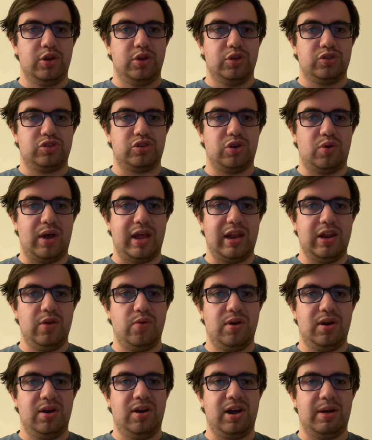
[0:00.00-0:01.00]
so
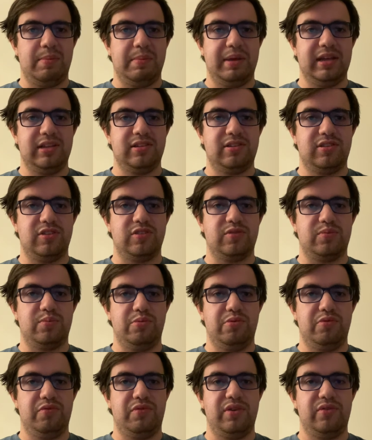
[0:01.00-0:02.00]
anyone coming into this
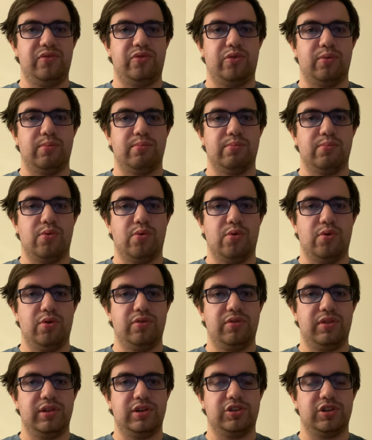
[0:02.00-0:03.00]
movie for more
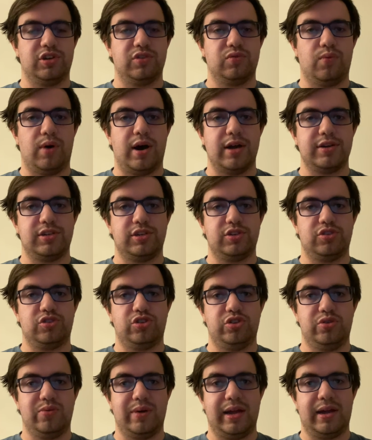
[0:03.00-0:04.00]
than just watching
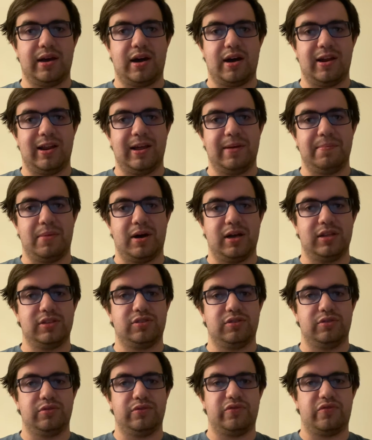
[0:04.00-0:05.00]
two iconic
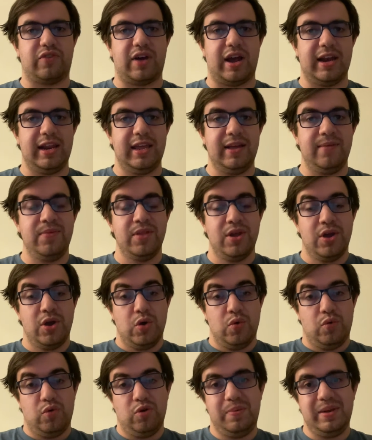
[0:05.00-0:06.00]
monsters fighting
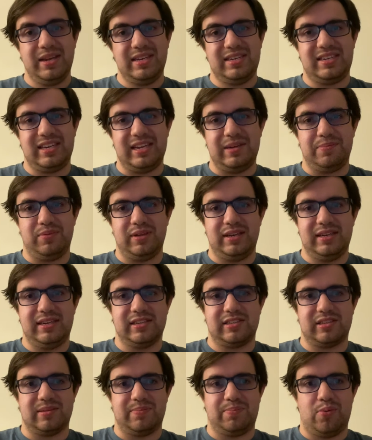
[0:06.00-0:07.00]
will be deeply
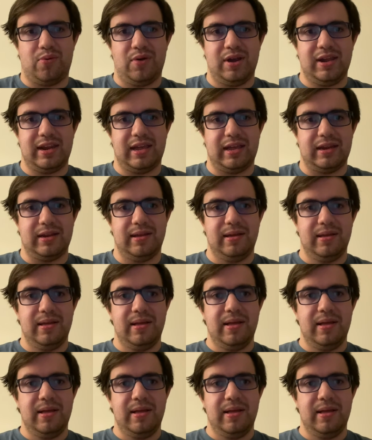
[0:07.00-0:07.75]
disappointed.